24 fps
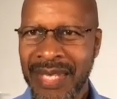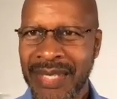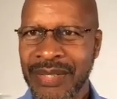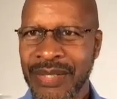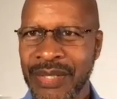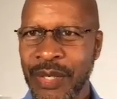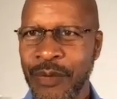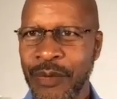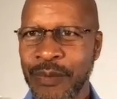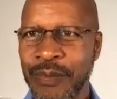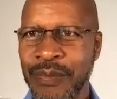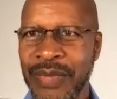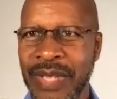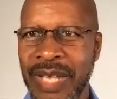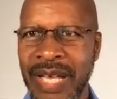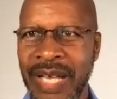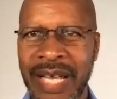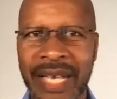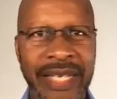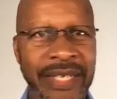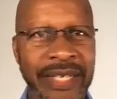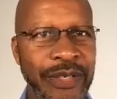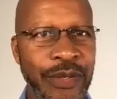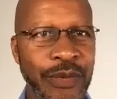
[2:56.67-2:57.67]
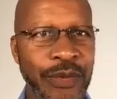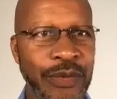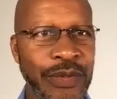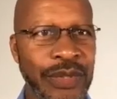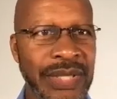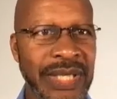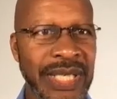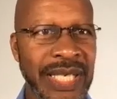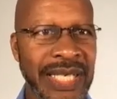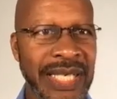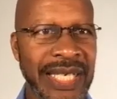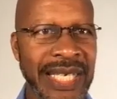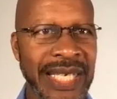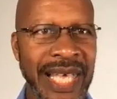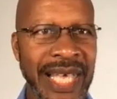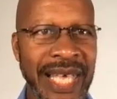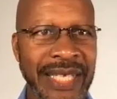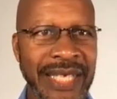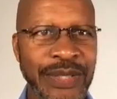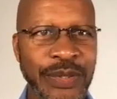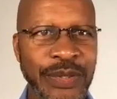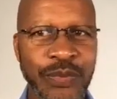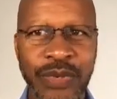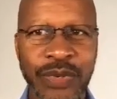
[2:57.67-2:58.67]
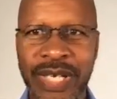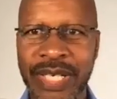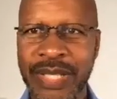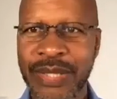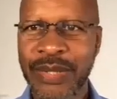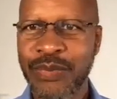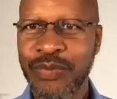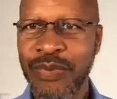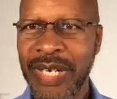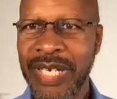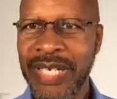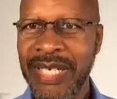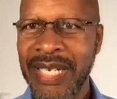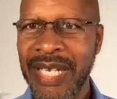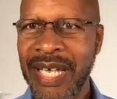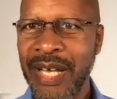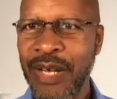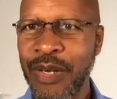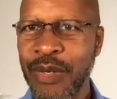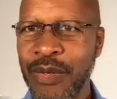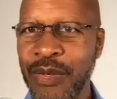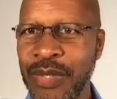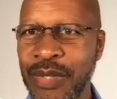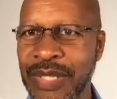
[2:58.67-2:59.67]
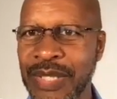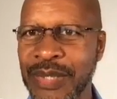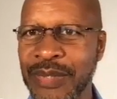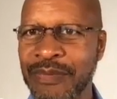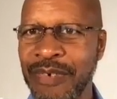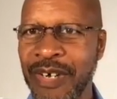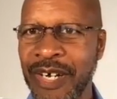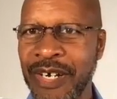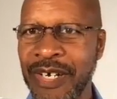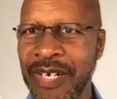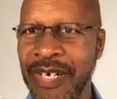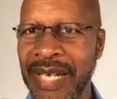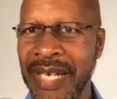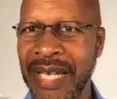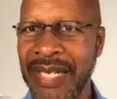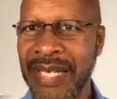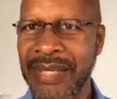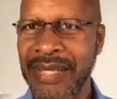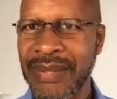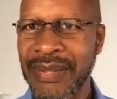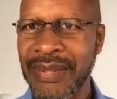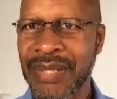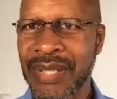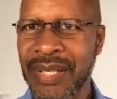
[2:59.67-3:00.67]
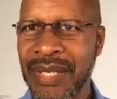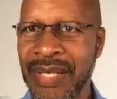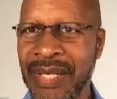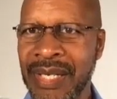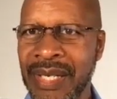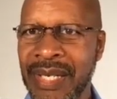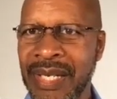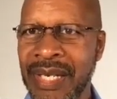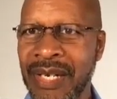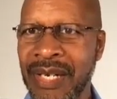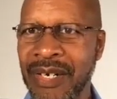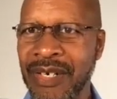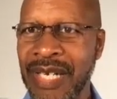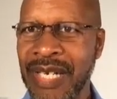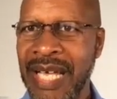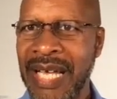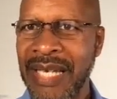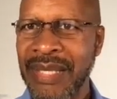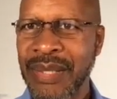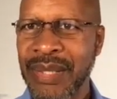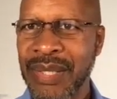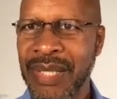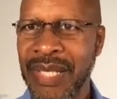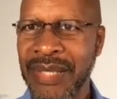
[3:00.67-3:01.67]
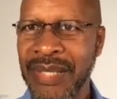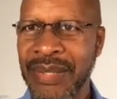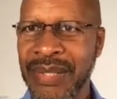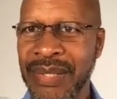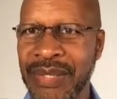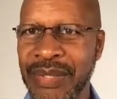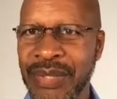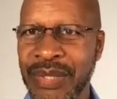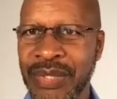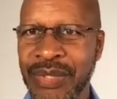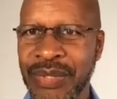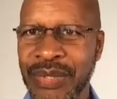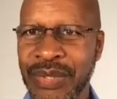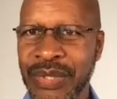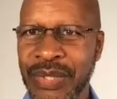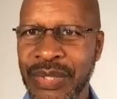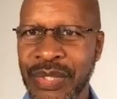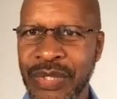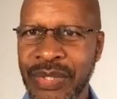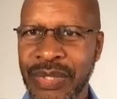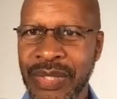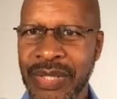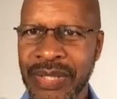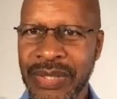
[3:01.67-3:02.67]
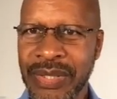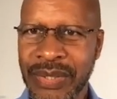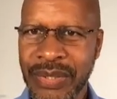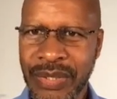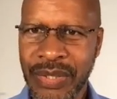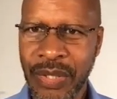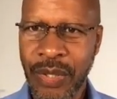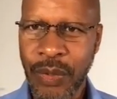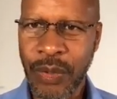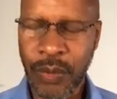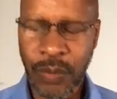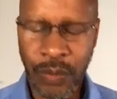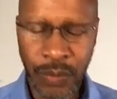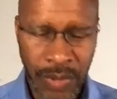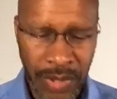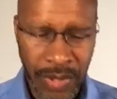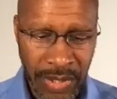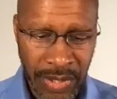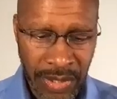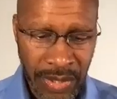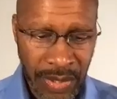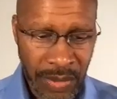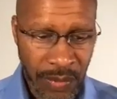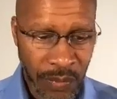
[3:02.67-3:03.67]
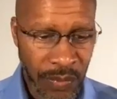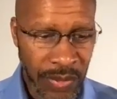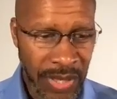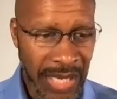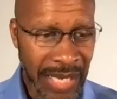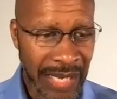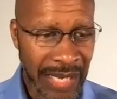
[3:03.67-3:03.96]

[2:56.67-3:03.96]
So I don't see any hands raised right now as far as our last lesson is concerned. So we